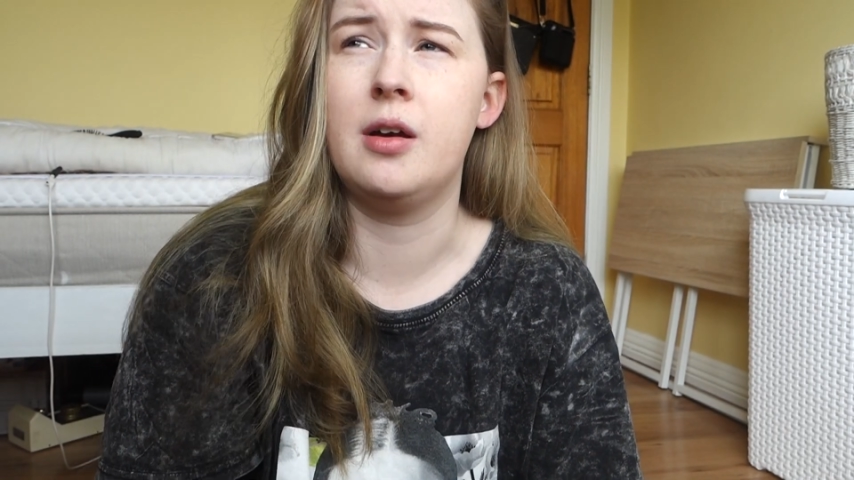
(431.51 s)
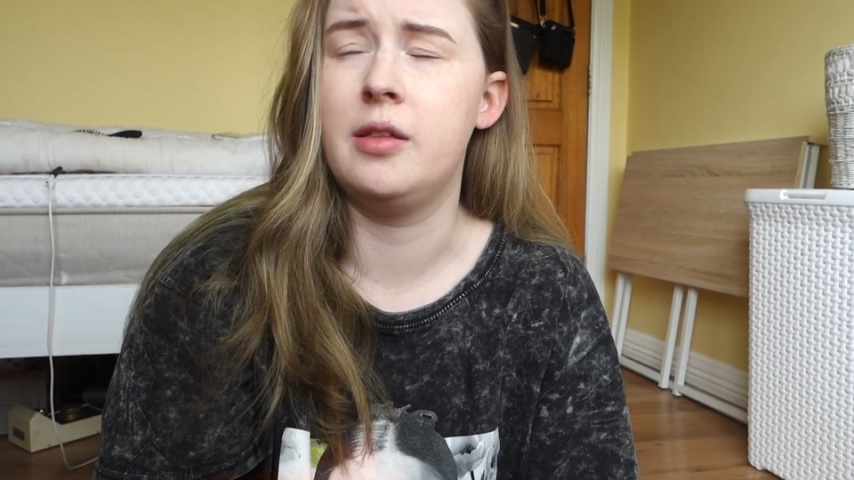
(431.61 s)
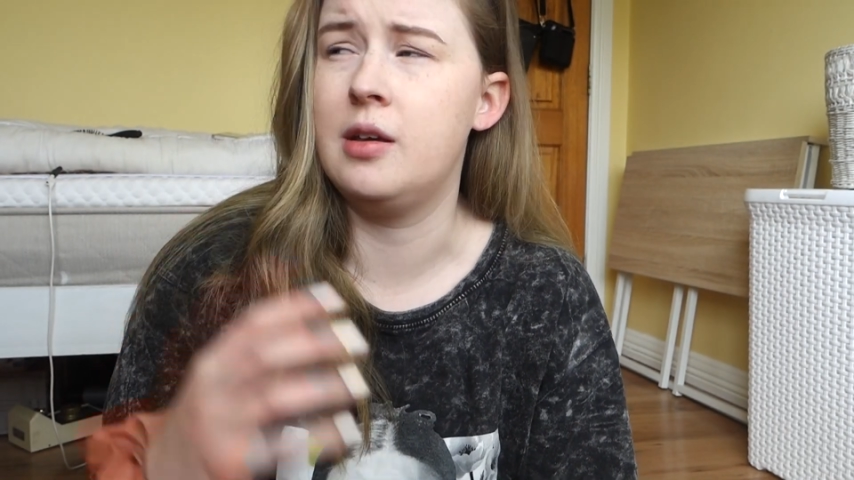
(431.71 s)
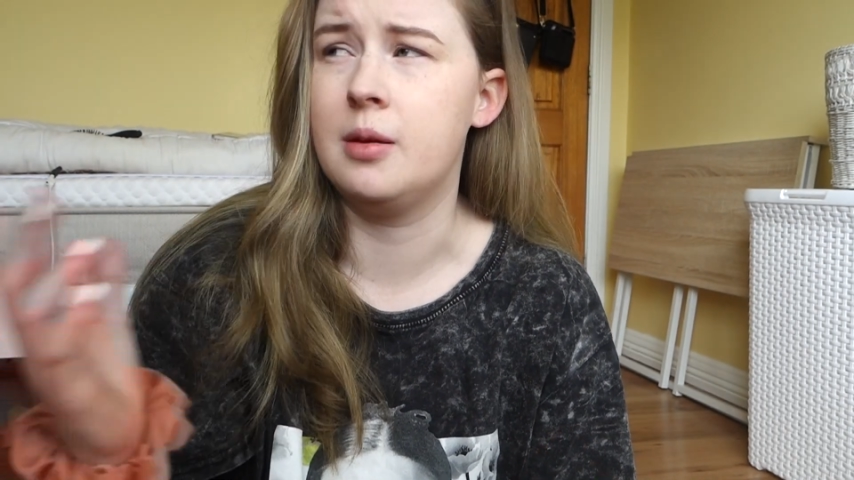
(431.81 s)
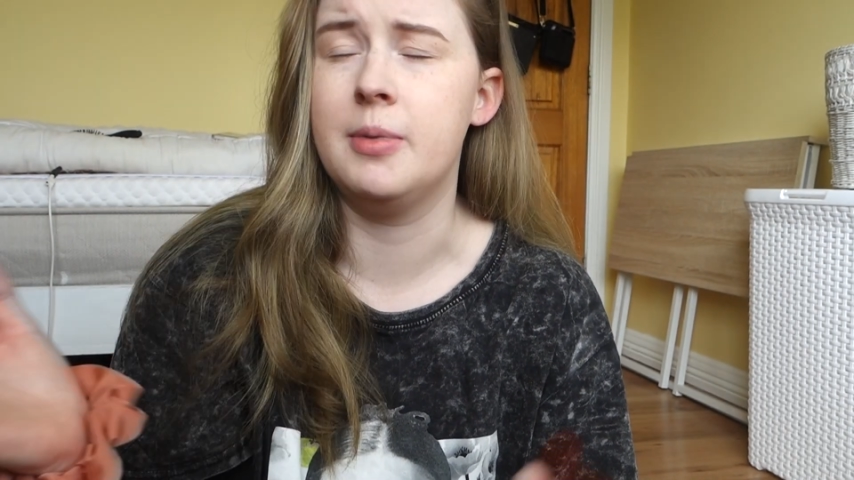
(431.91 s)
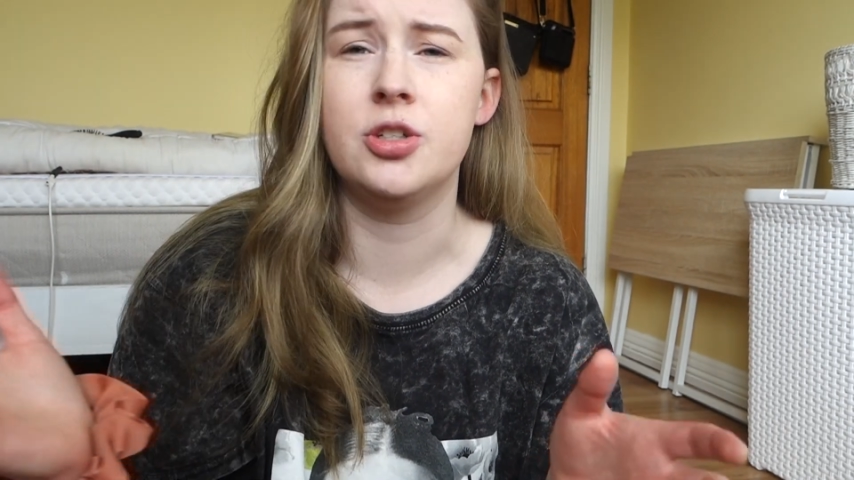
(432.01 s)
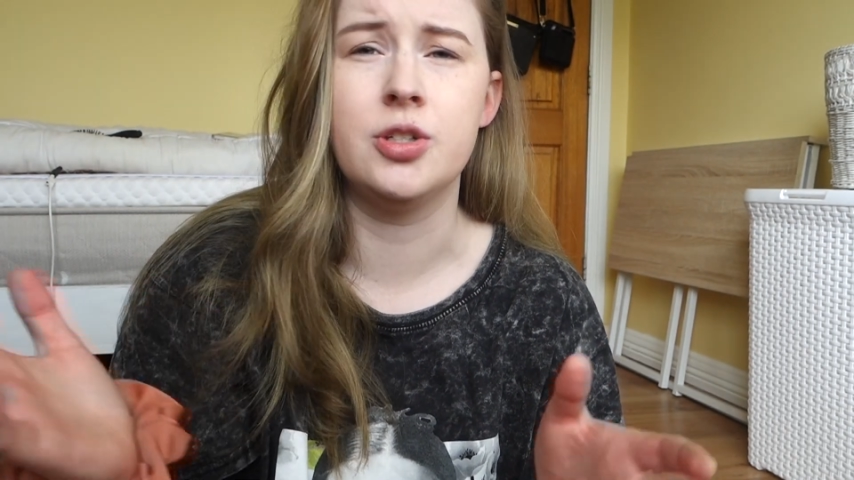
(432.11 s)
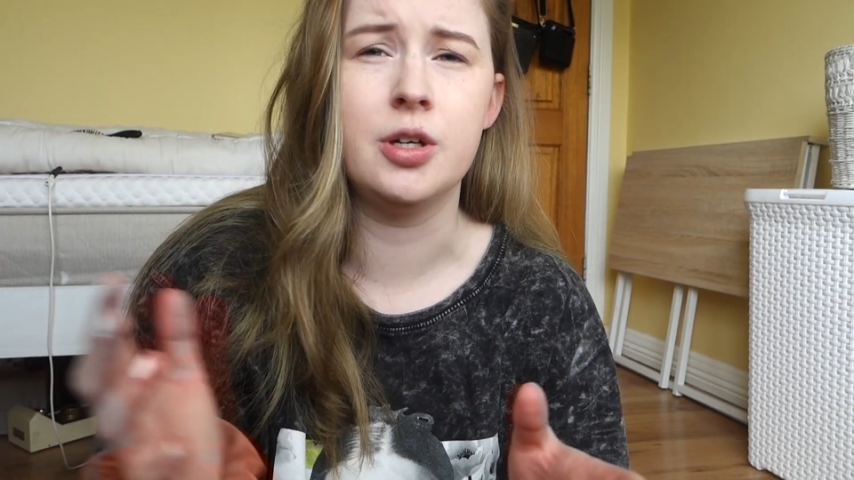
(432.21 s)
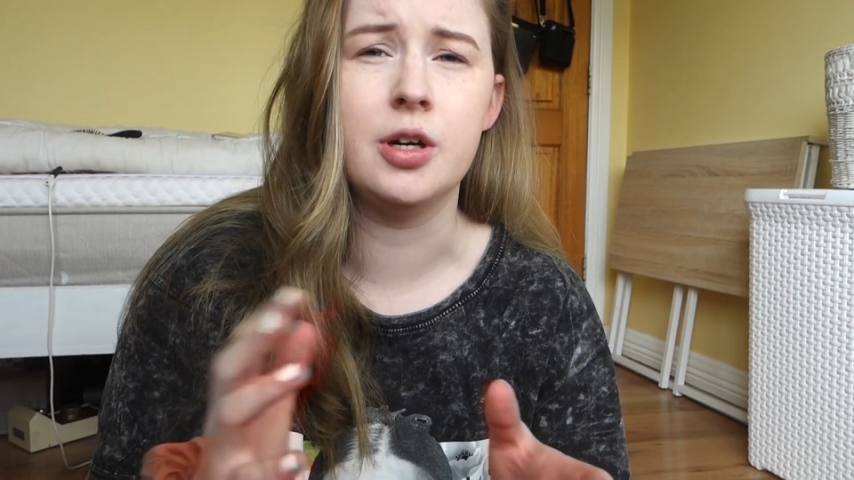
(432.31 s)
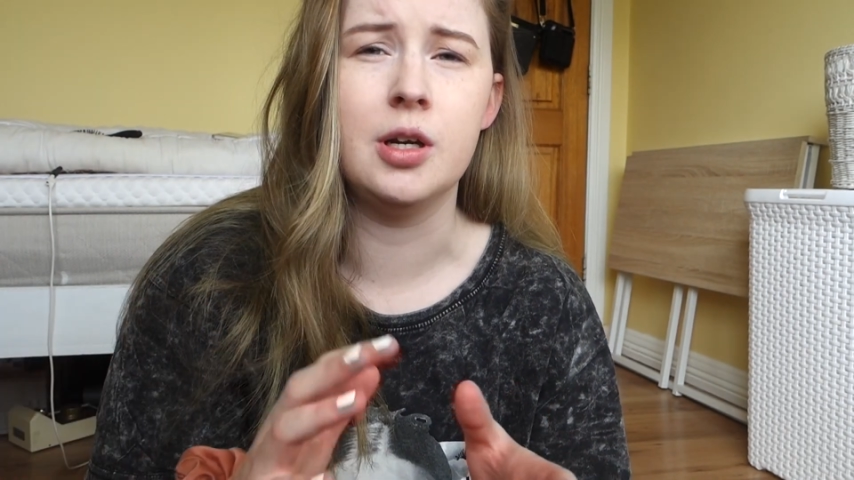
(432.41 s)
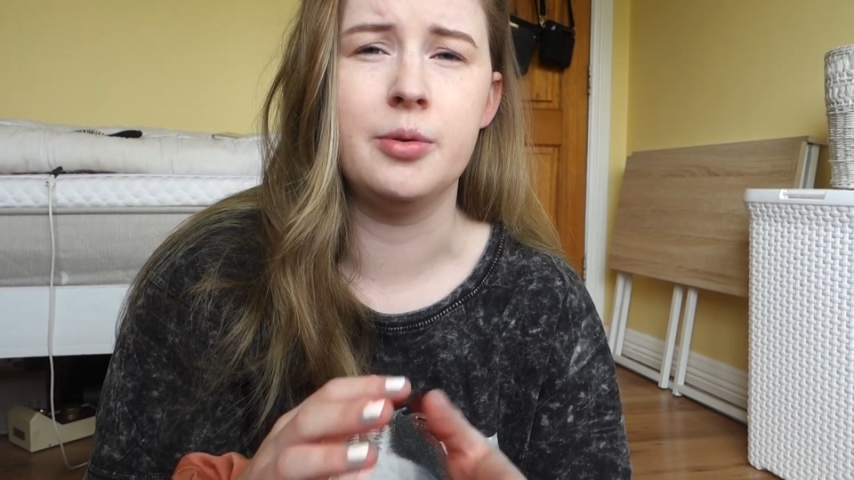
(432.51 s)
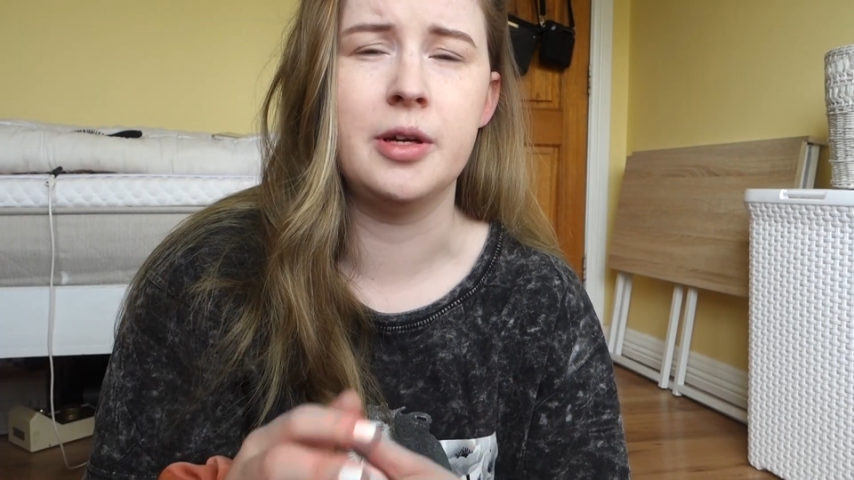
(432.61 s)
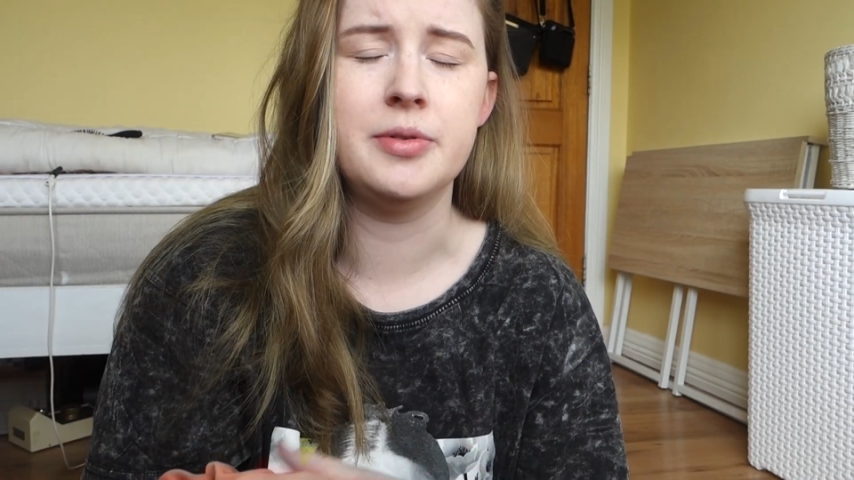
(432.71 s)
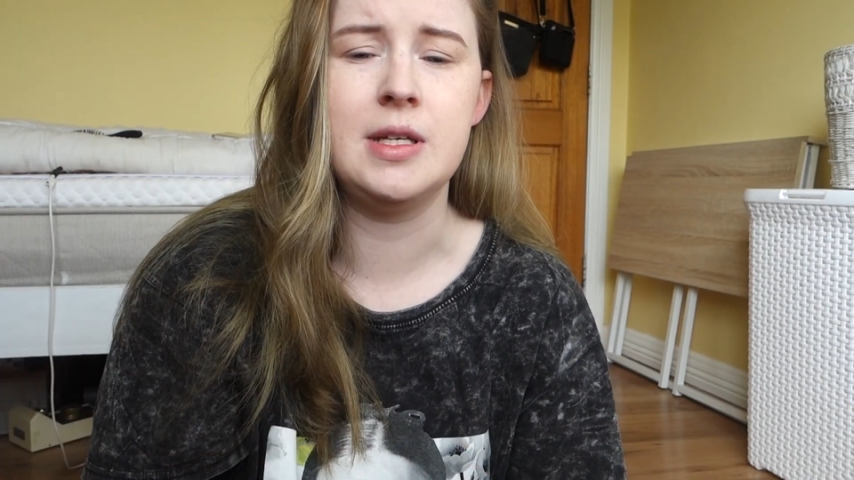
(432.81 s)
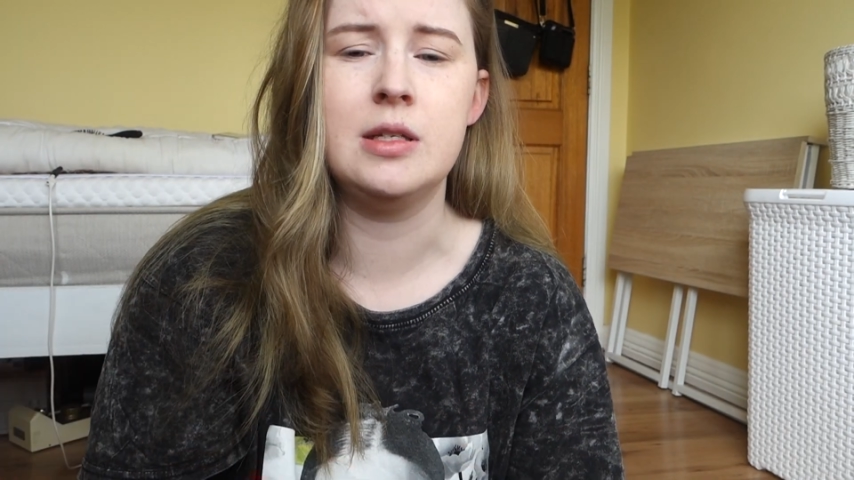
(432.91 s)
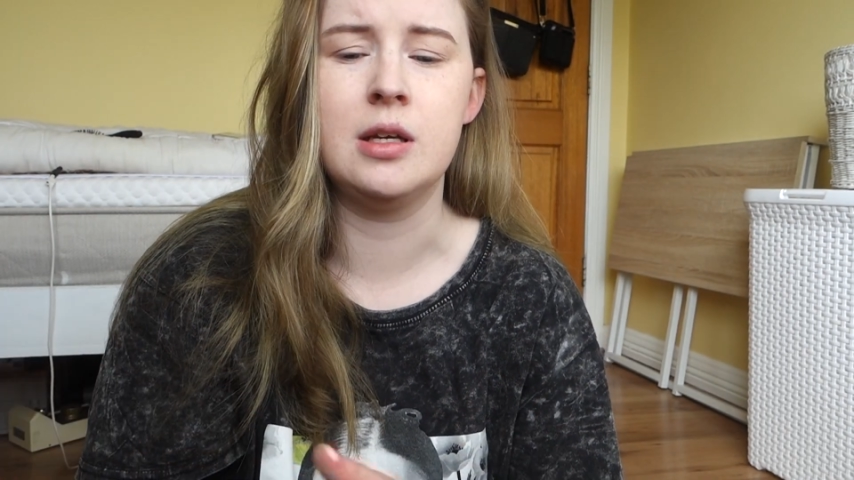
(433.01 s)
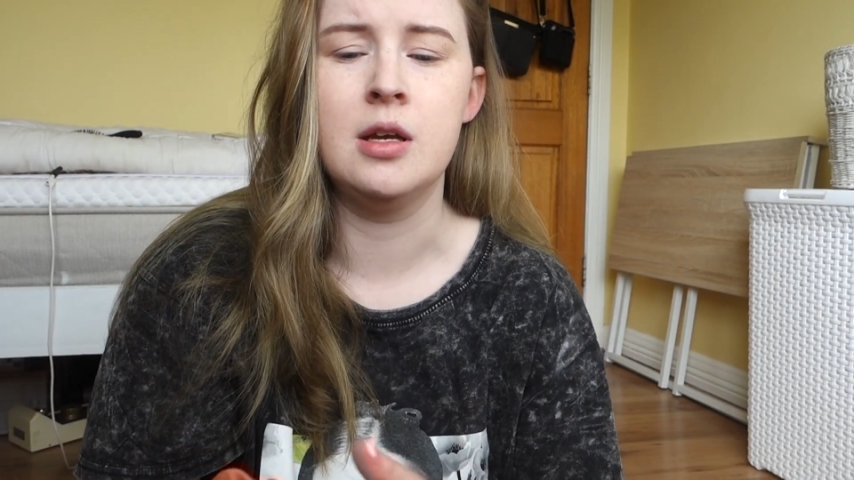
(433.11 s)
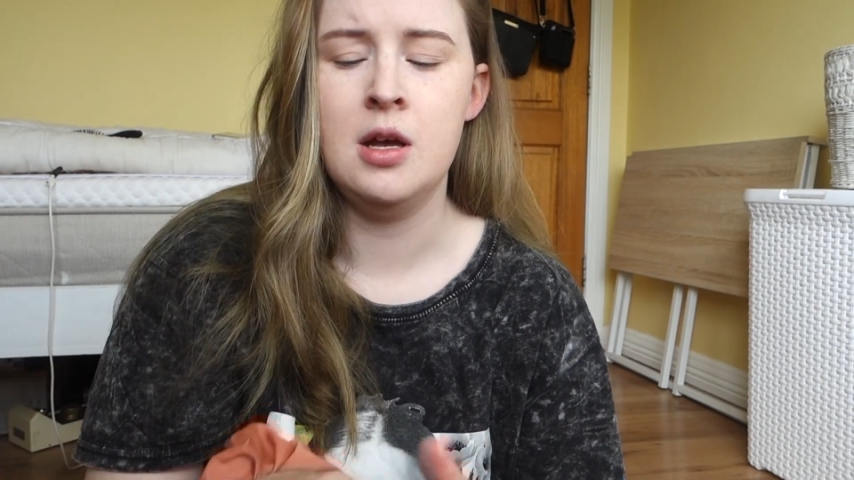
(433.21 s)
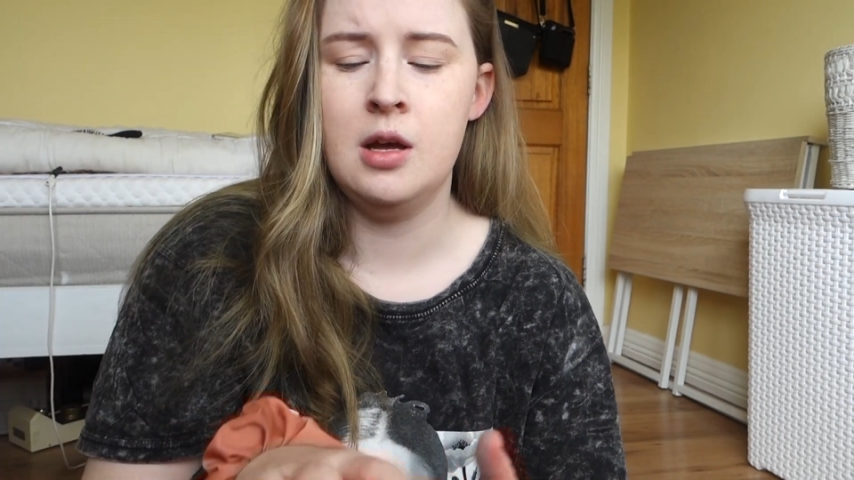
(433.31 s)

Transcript: I think I mentioned it earlier when I was eating,